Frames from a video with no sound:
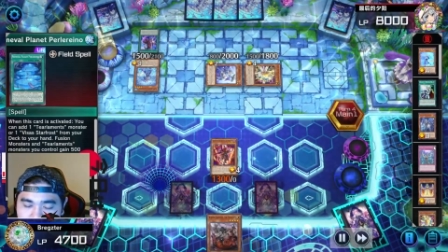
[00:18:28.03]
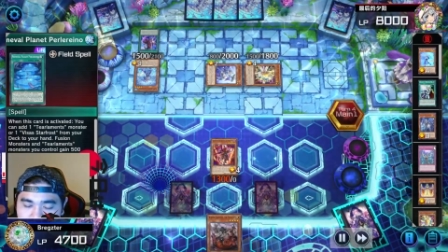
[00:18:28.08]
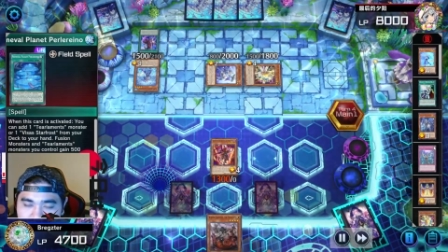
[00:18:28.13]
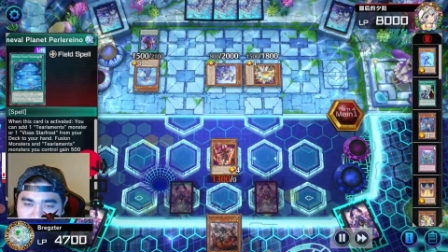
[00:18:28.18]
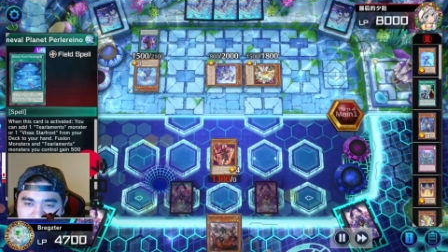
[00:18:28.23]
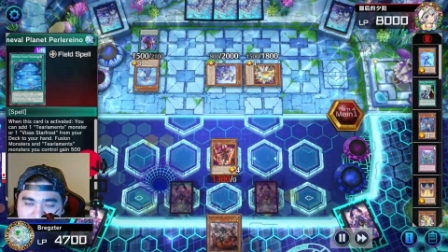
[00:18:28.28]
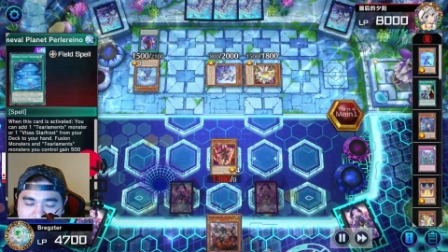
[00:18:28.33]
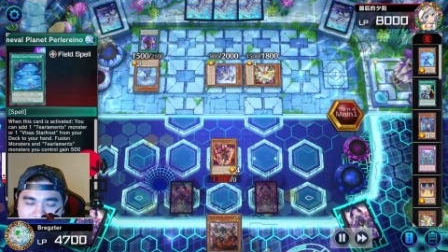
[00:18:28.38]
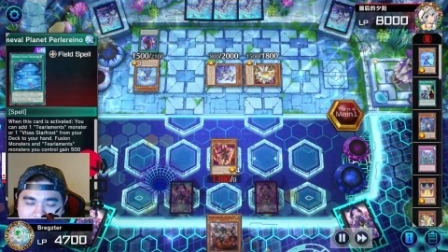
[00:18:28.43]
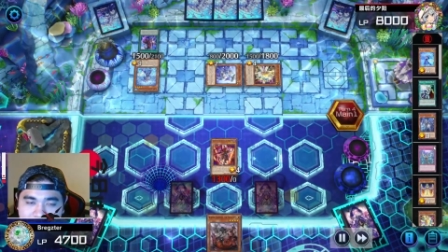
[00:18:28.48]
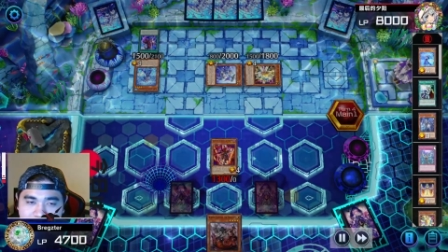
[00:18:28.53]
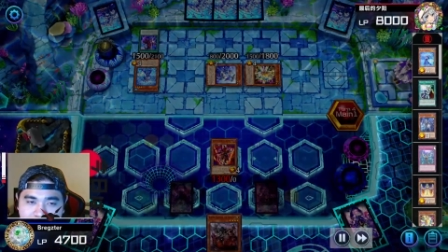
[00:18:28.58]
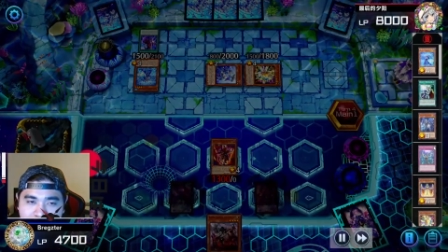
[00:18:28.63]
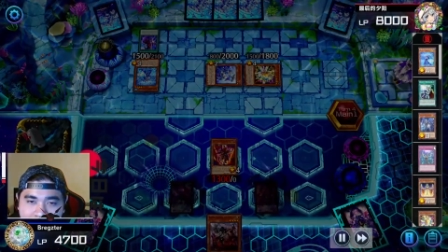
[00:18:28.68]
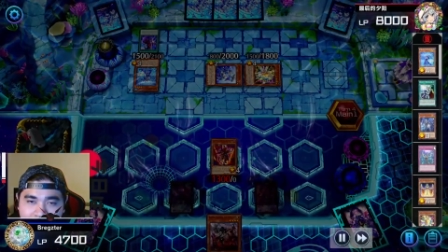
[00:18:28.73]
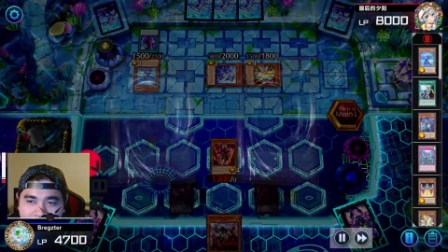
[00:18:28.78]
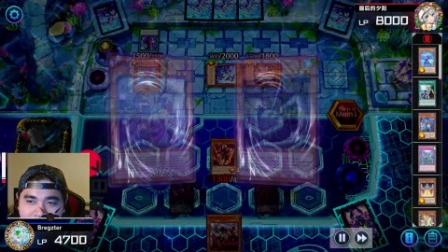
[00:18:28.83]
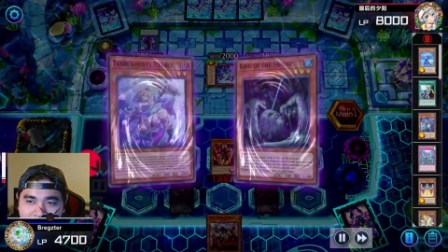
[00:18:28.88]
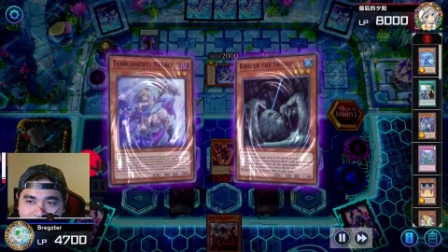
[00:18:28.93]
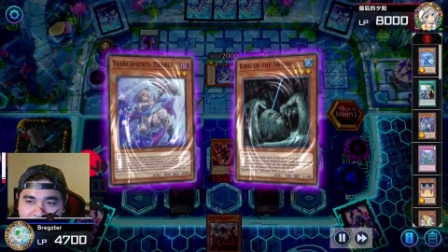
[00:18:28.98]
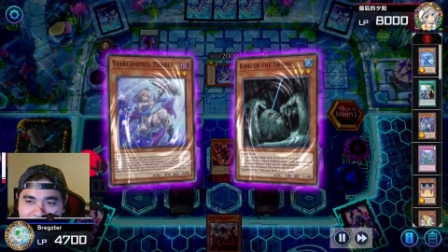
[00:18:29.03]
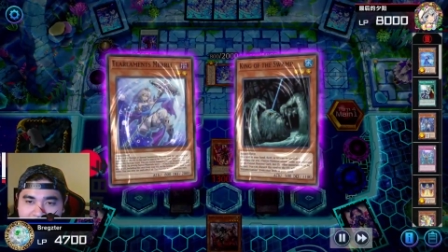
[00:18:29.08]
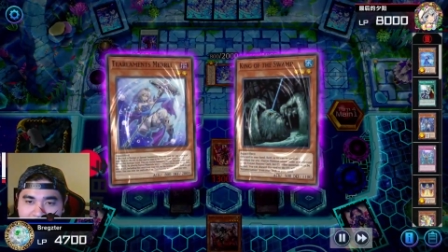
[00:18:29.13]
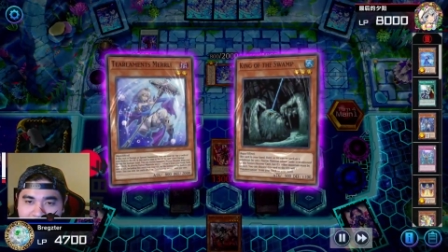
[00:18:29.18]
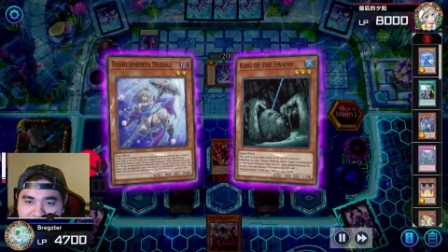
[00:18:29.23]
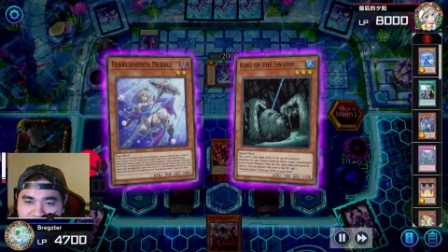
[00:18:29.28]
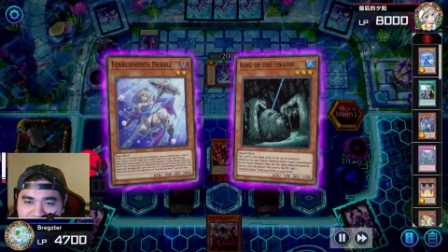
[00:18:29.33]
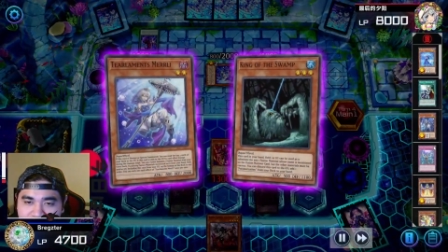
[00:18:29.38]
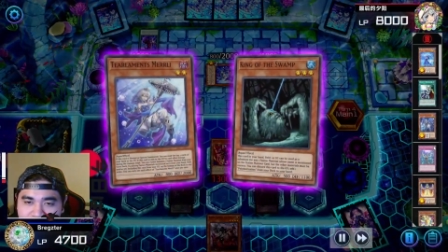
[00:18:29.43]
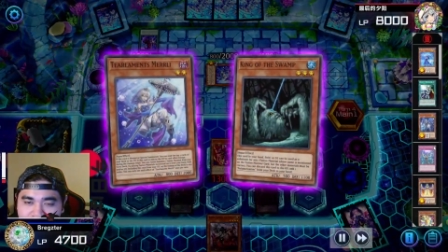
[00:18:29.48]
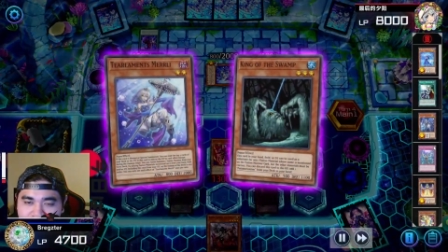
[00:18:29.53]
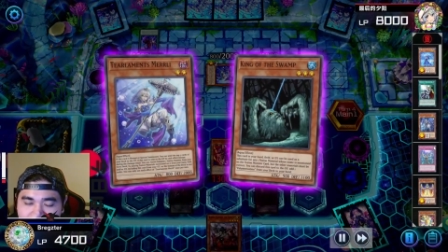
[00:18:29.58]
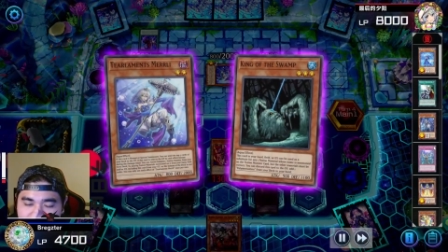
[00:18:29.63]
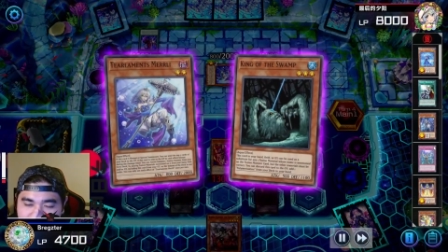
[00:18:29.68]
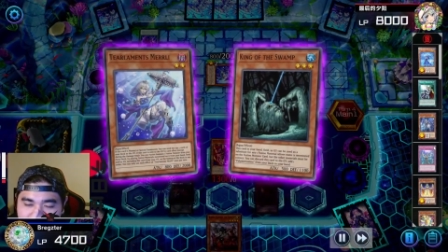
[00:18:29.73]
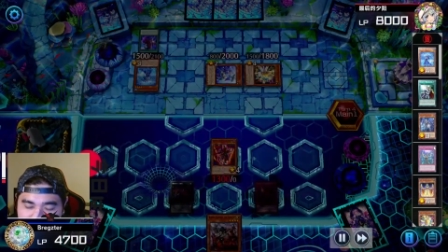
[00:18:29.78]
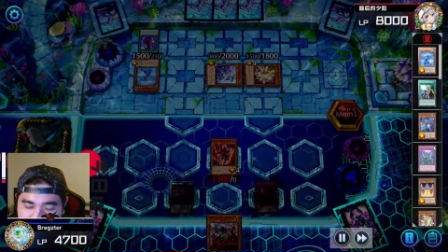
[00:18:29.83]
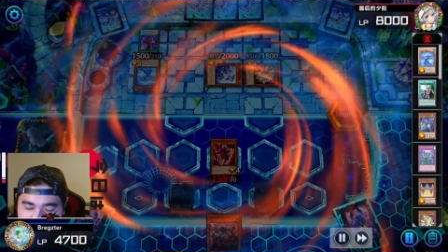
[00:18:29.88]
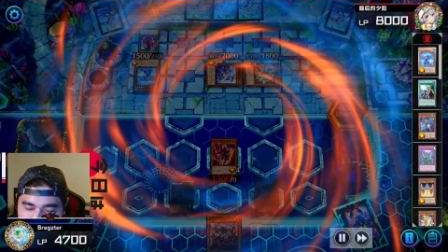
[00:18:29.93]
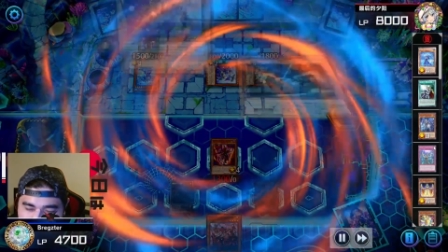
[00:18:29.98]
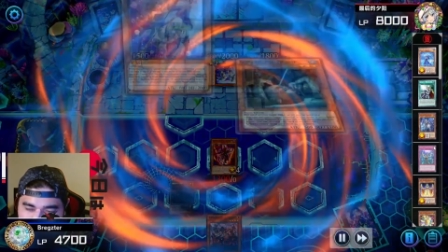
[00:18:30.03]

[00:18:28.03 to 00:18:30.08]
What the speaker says: with the banishment. I was really